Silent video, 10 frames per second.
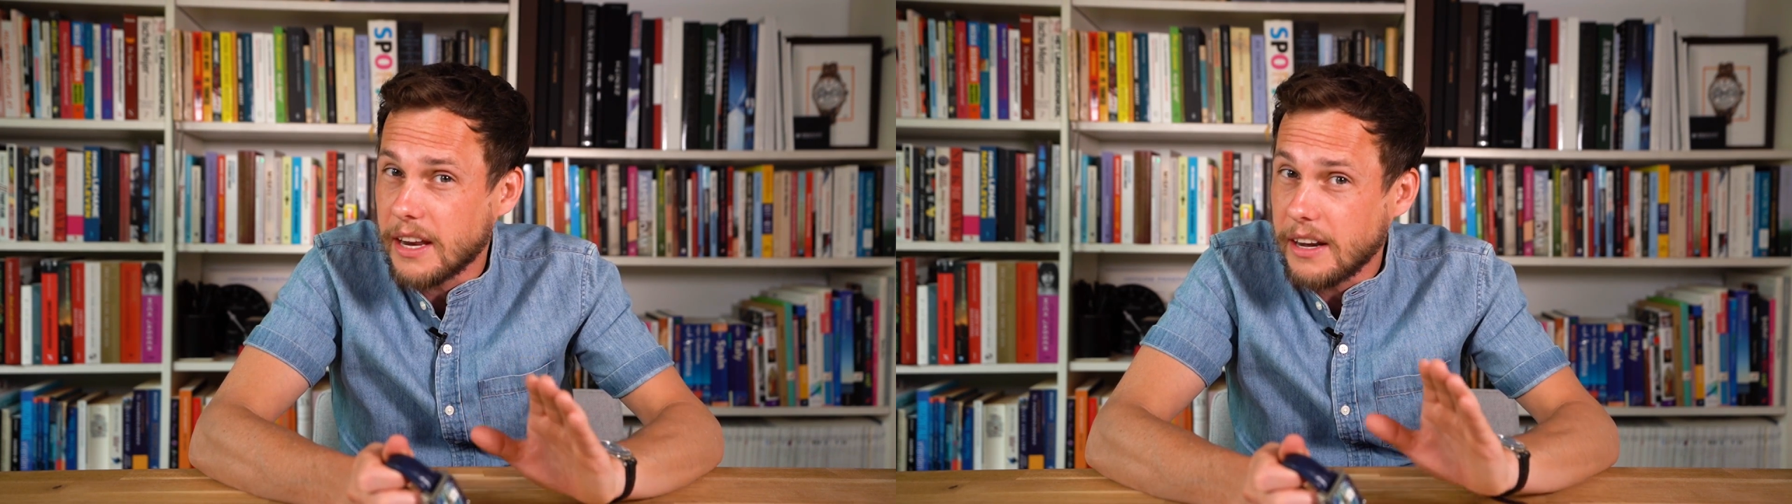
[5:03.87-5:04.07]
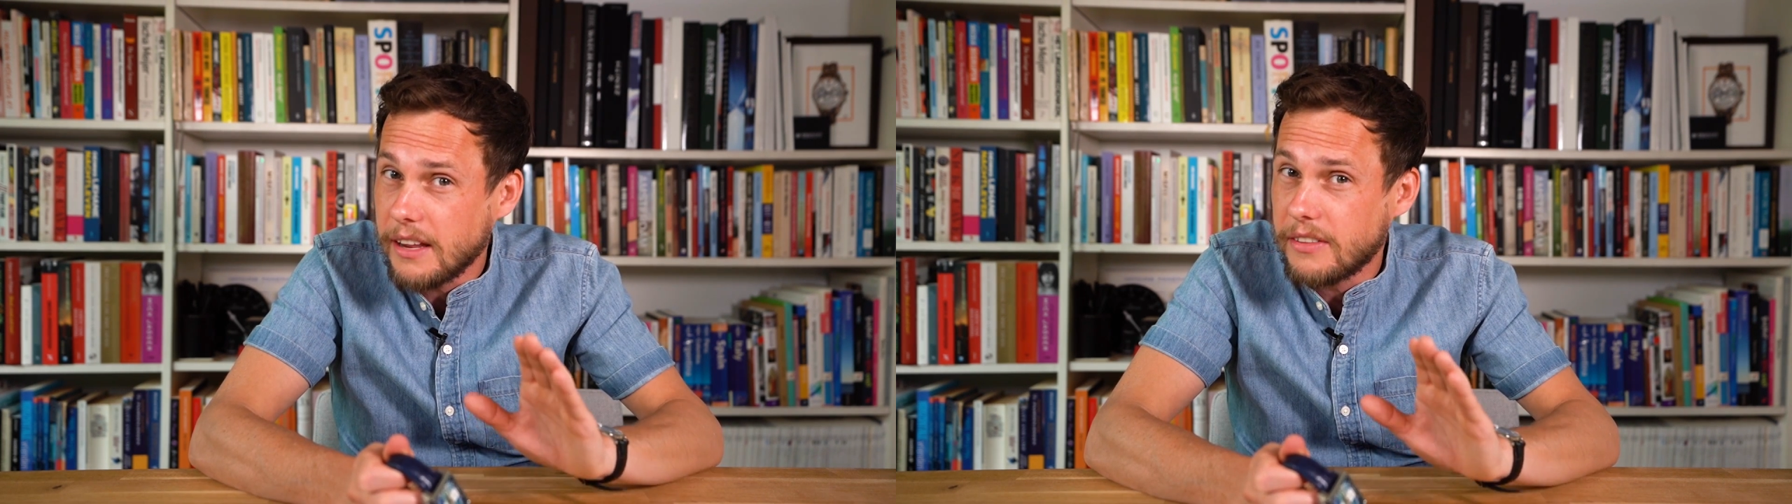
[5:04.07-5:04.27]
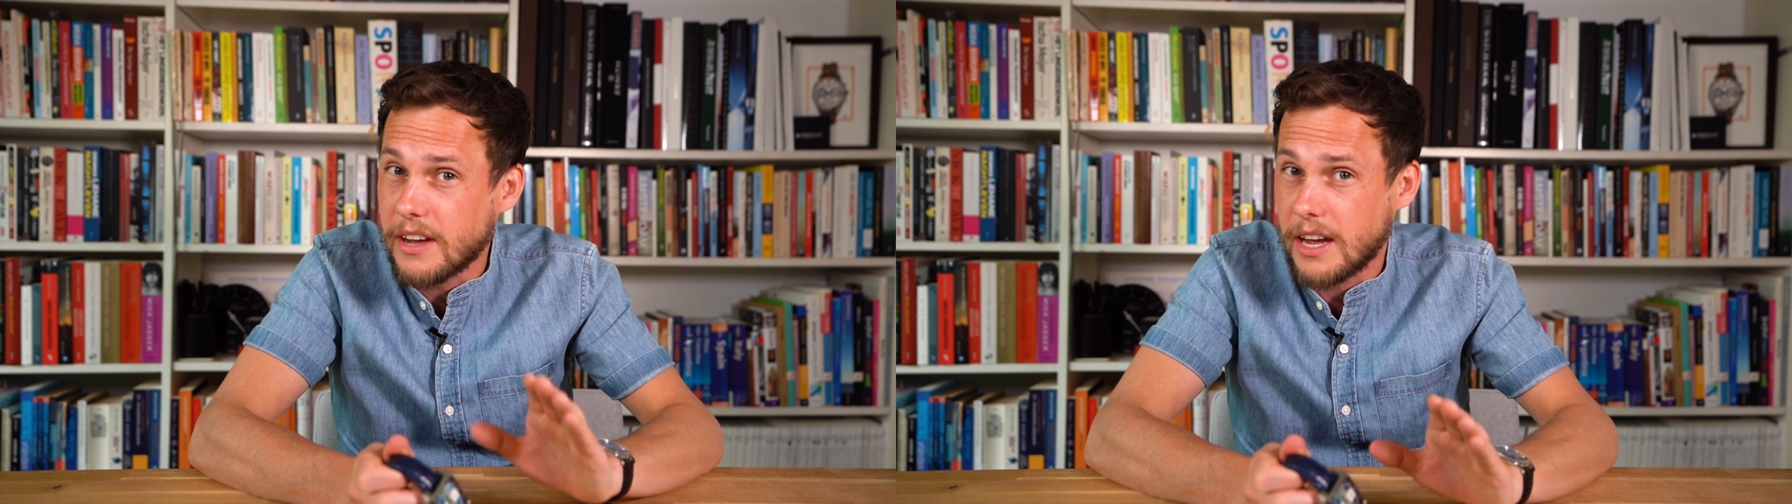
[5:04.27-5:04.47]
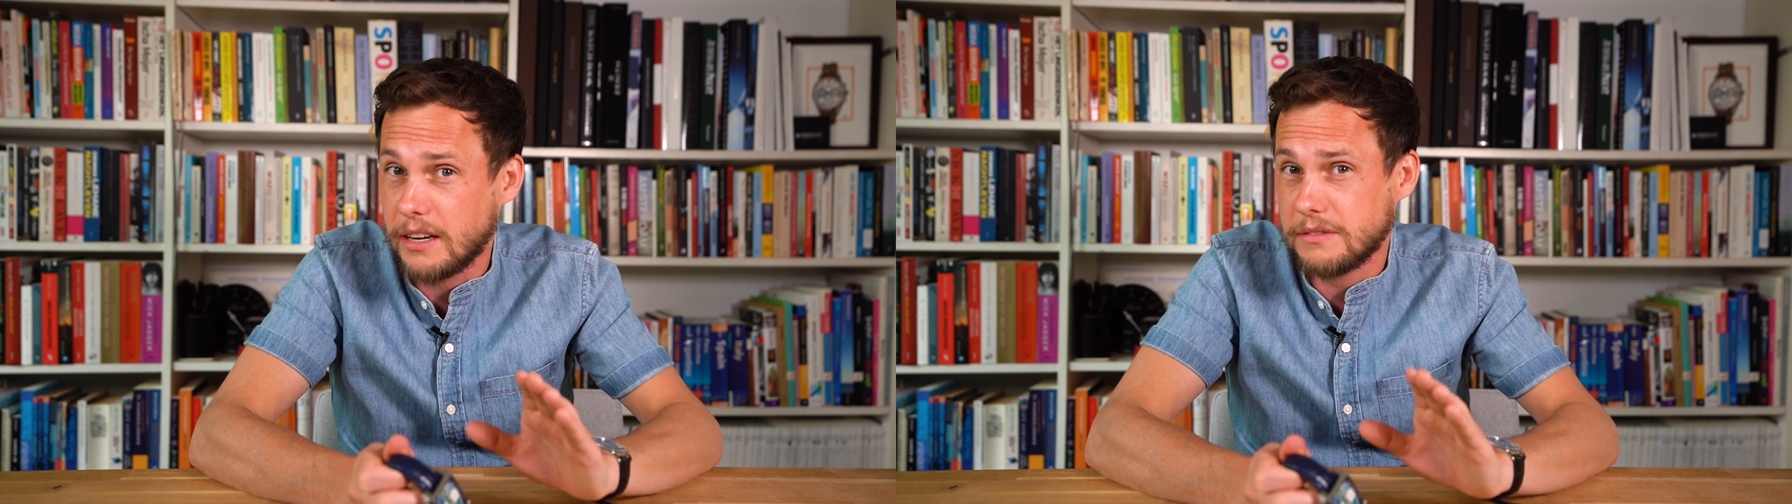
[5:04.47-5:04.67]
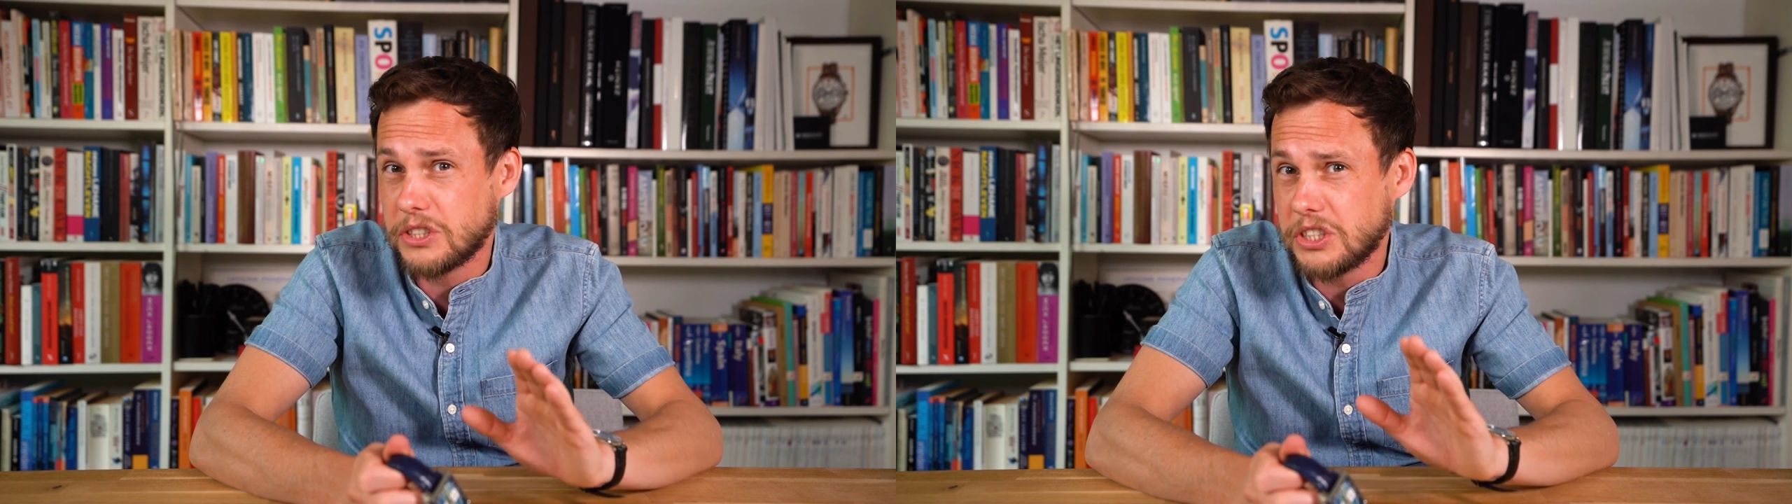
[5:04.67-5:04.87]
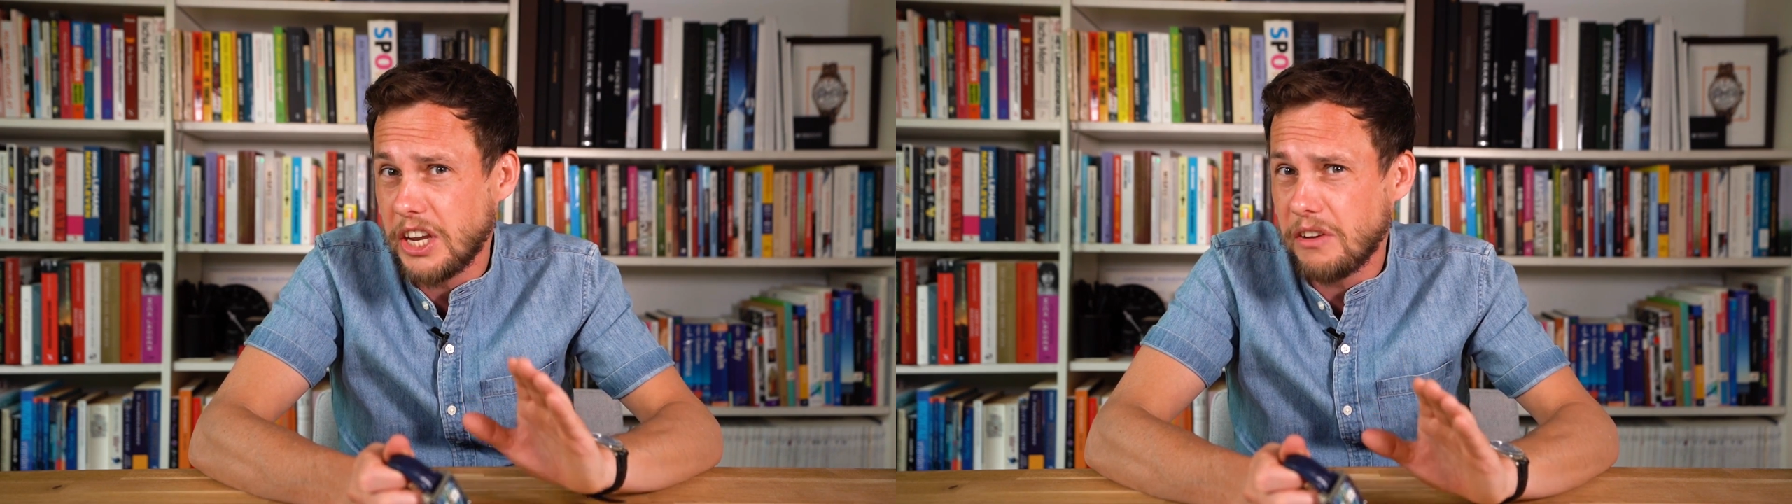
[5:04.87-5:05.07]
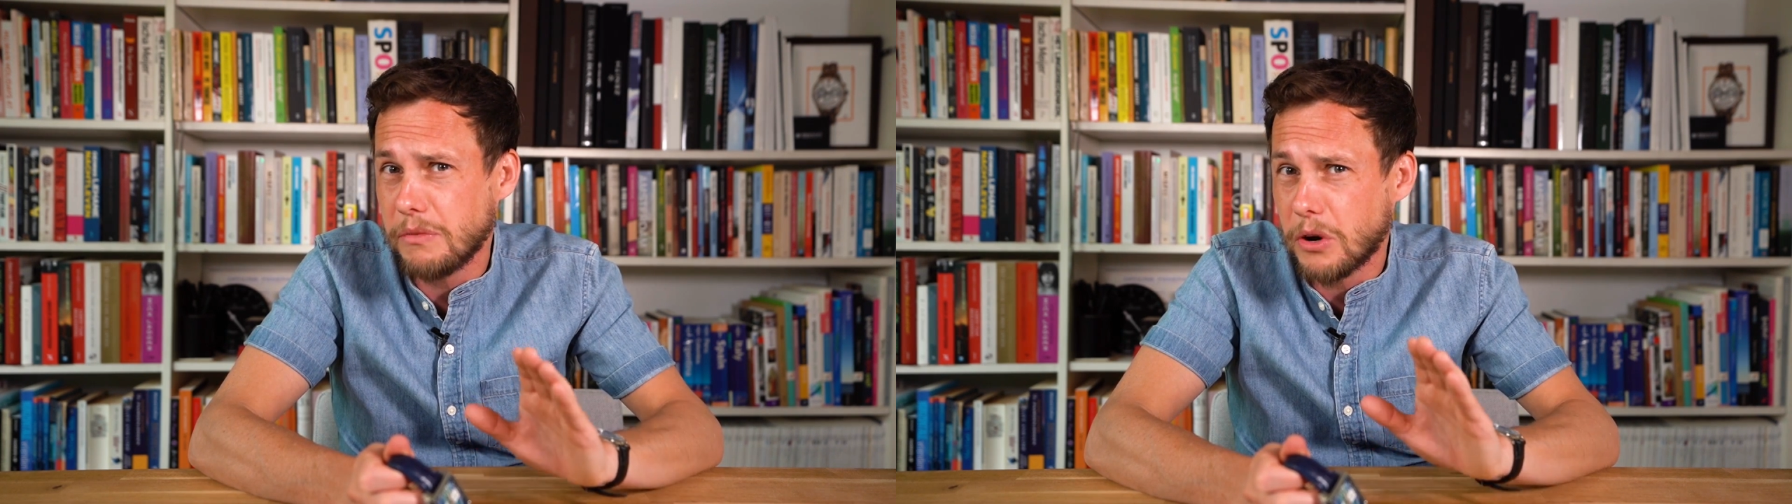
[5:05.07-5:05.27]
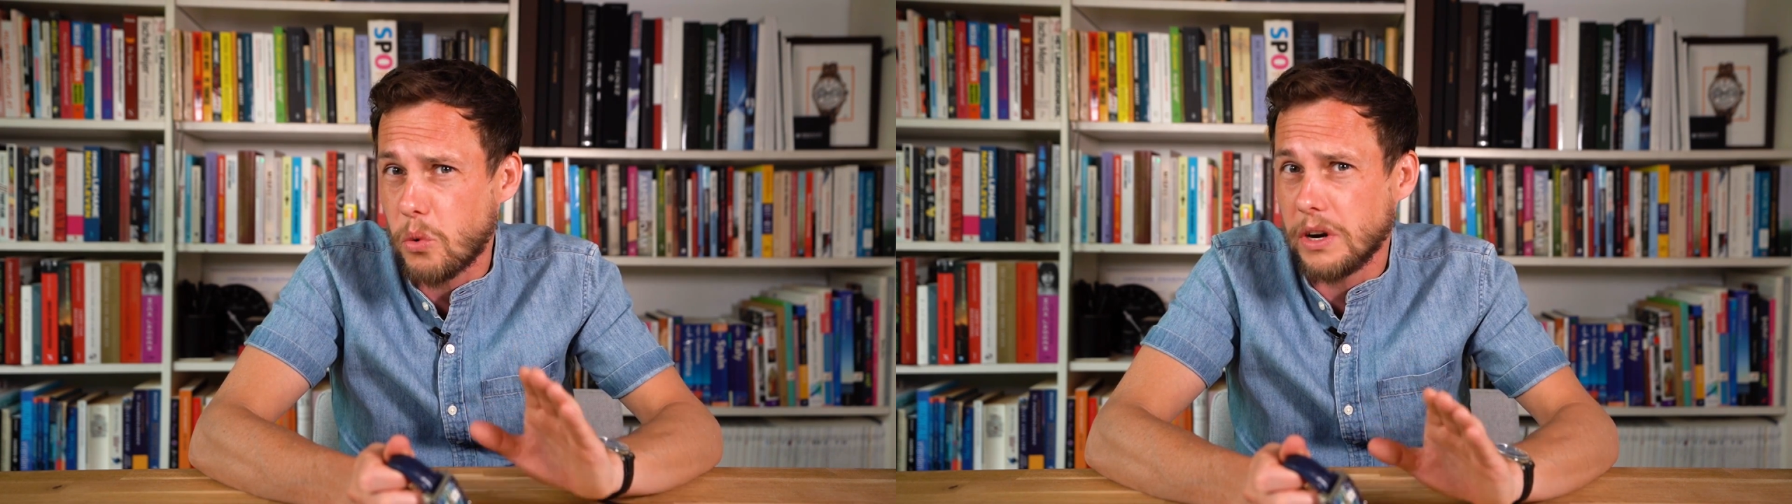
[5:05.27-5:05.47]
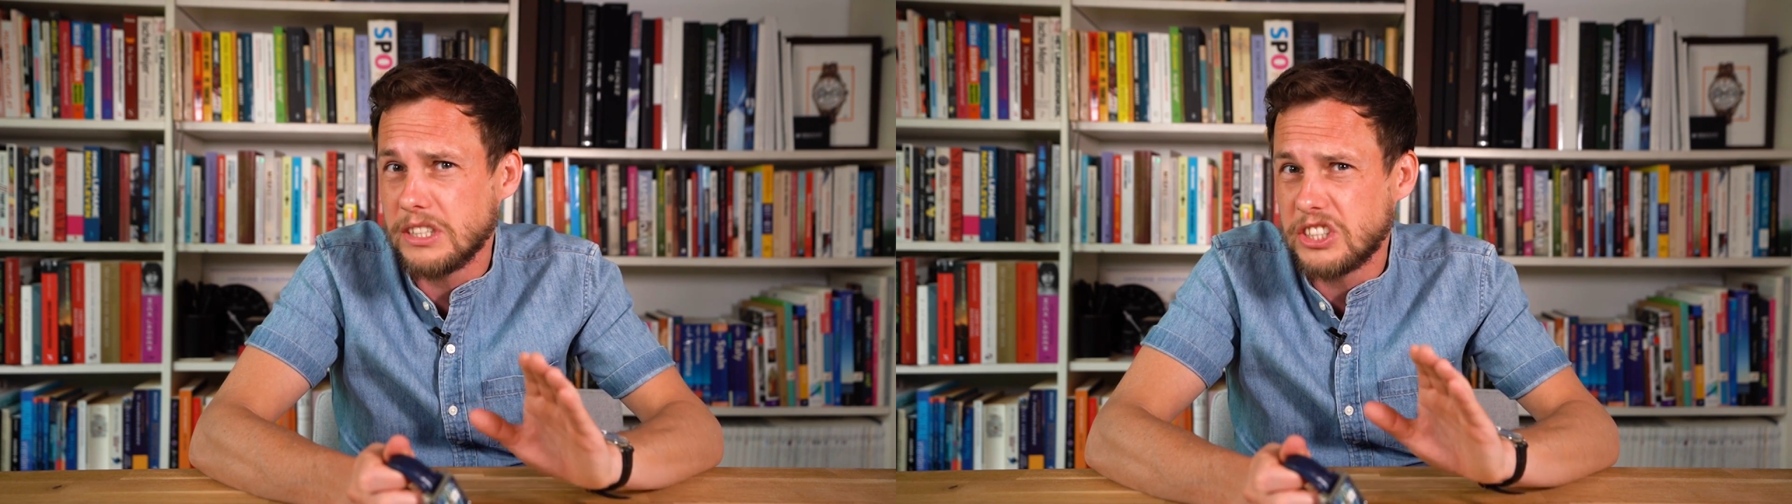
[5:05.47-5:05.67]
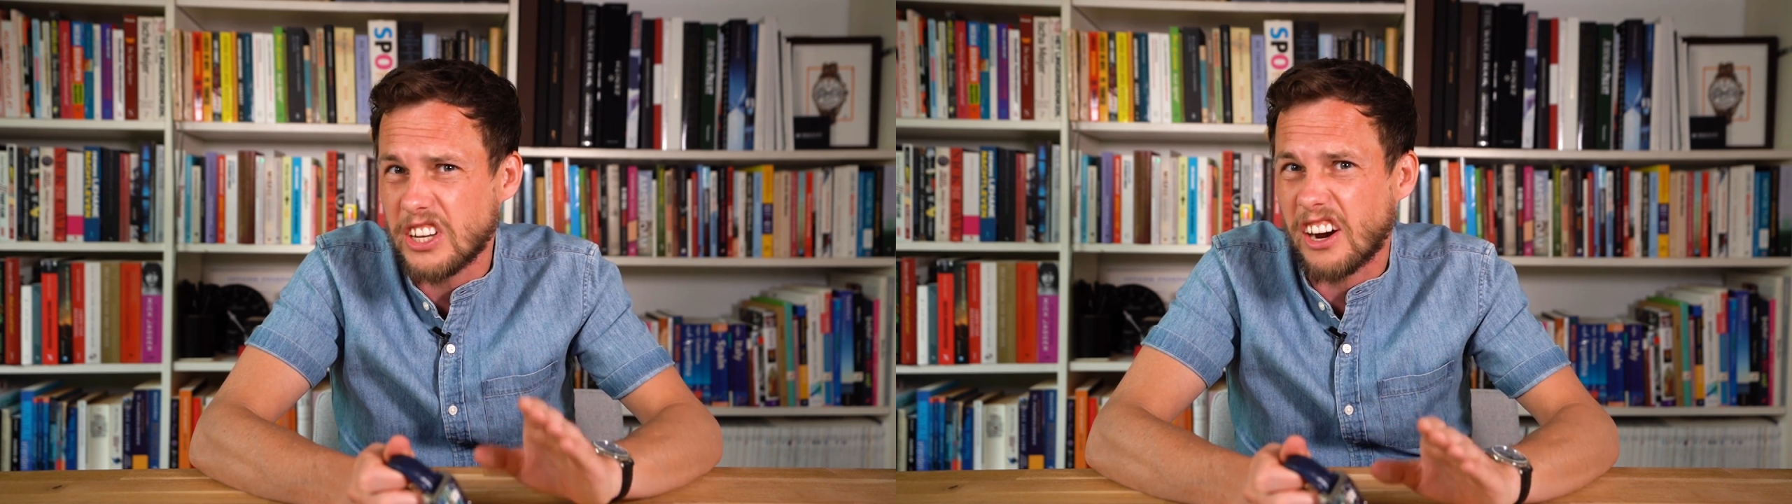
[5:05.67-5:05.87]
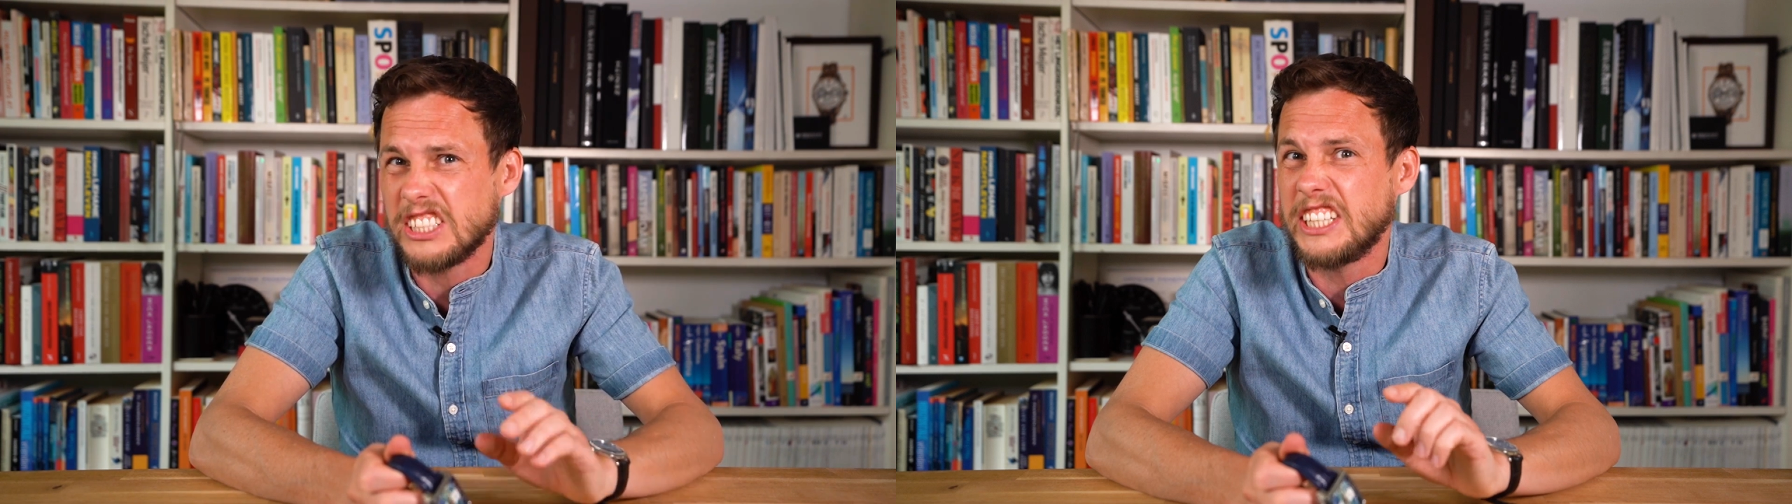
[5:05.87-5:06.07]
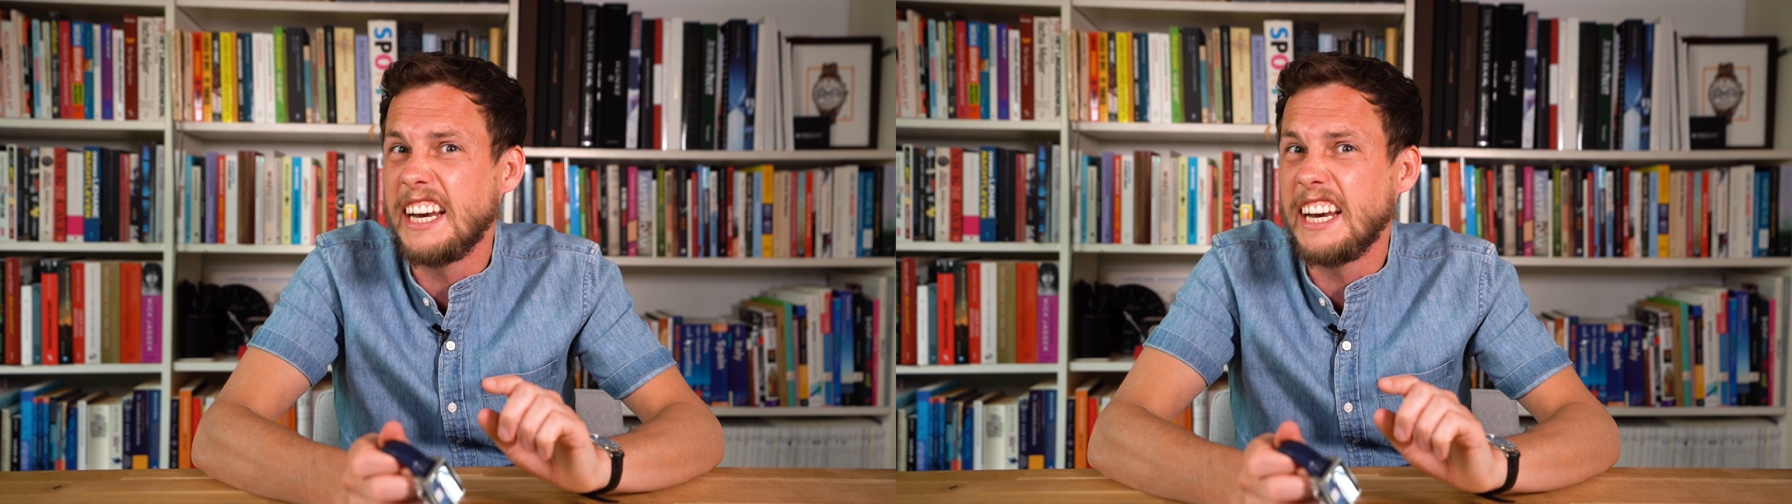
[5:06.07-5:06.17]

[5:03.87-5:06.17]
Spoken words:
need to have Steve McQueen-sized